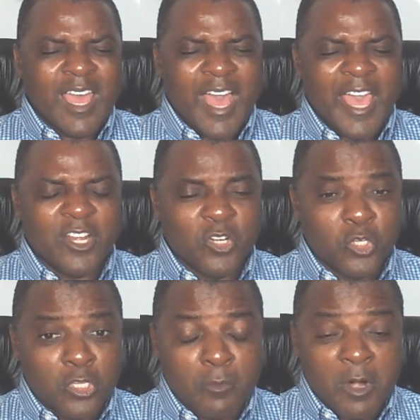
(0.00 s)
I don't
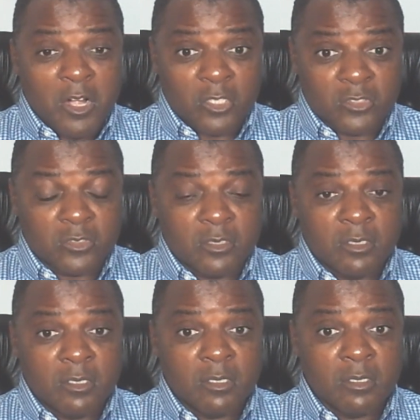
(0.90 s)
do the works.
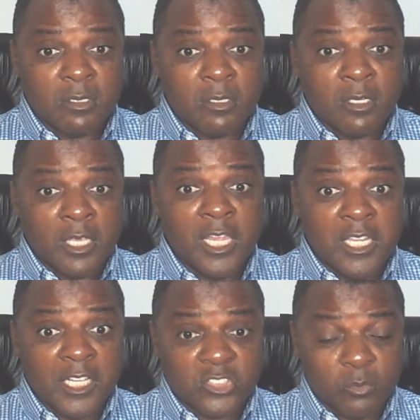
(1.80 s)
He
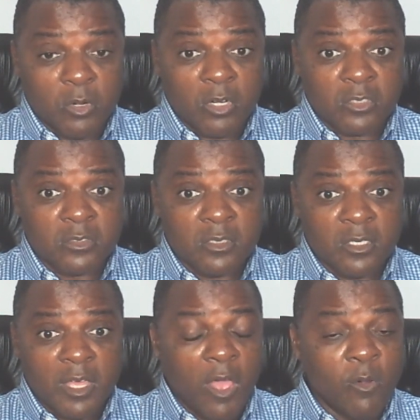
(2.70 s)
does the works.
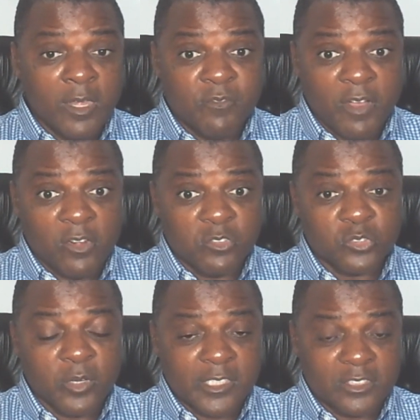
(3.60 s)
Only follow
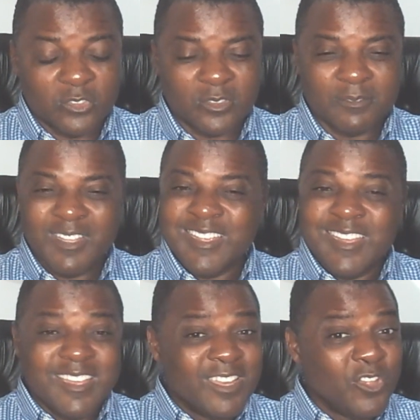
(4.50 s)
instructions.
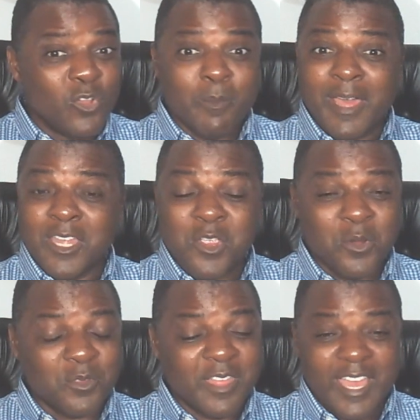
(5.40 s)
Nobody
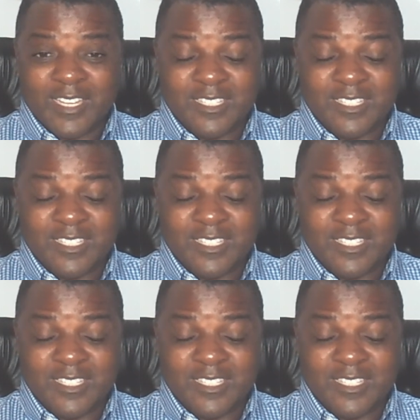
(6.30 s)
heard that.